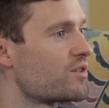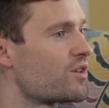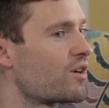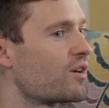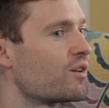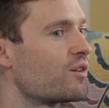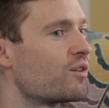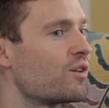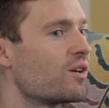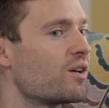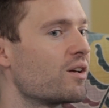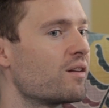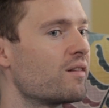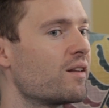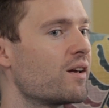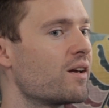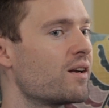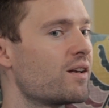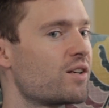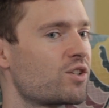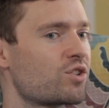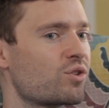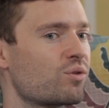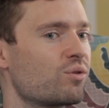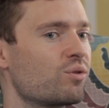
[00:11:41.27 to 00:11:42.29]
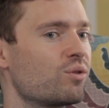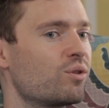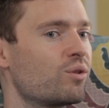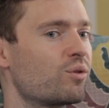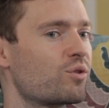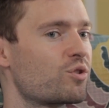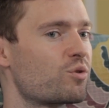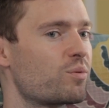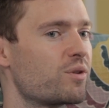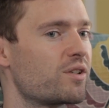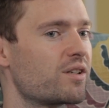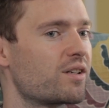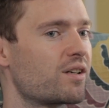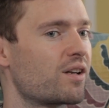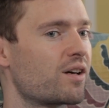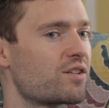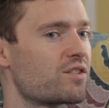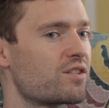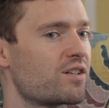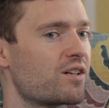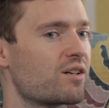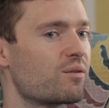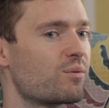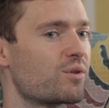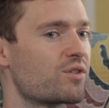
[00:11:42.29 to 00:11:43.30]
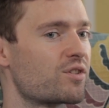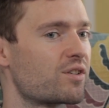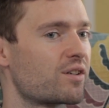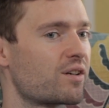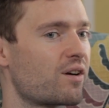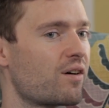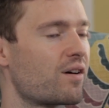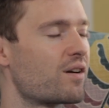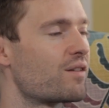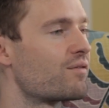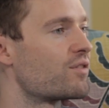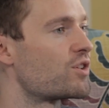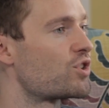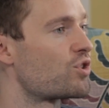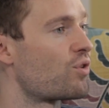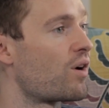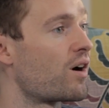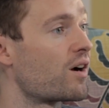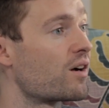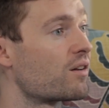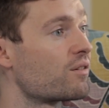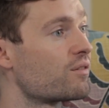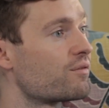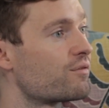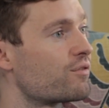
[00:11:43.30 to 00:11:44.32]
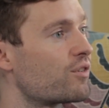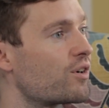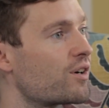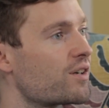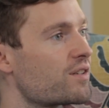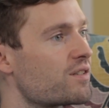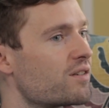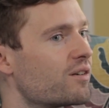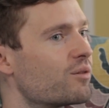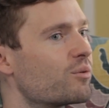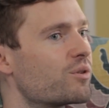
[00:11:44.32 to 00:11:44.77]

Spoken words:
So the initial launch we did last year was kind of a trial for us.